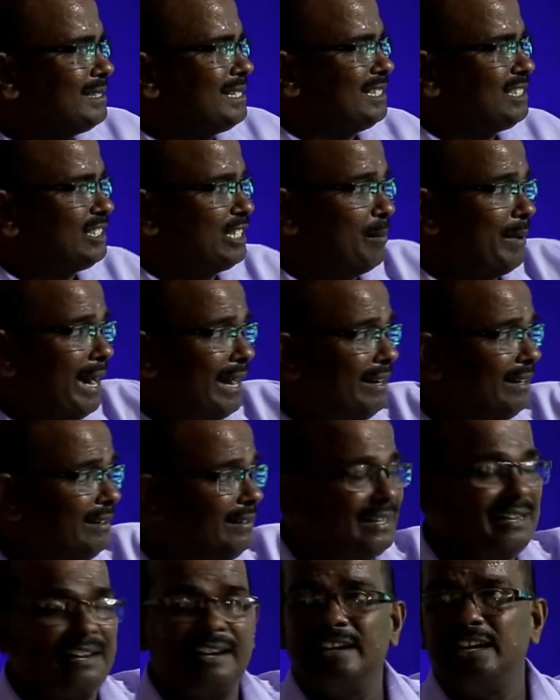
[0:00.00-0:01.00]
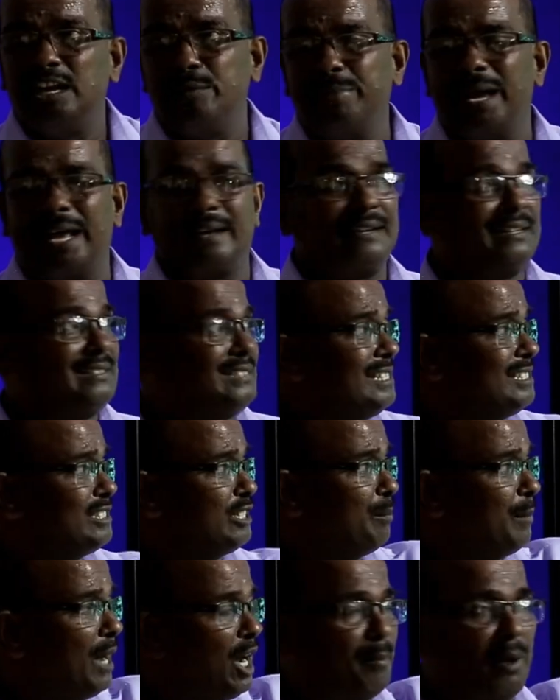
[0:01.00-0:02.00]
system and in the lymphatic
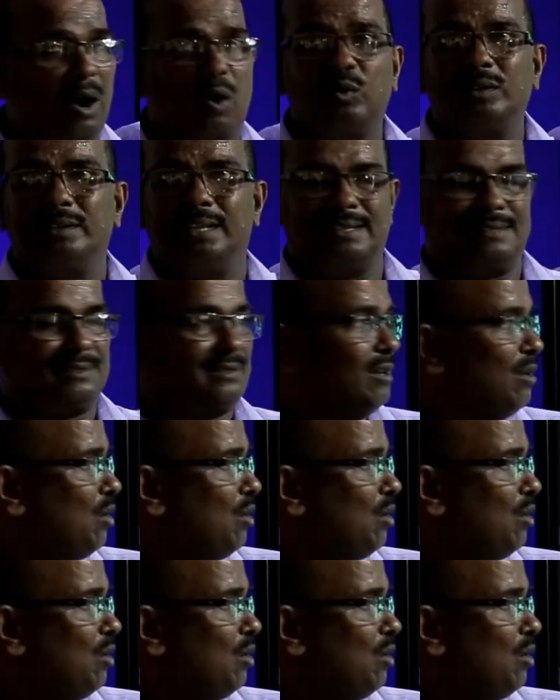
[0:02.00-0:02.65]
system about this.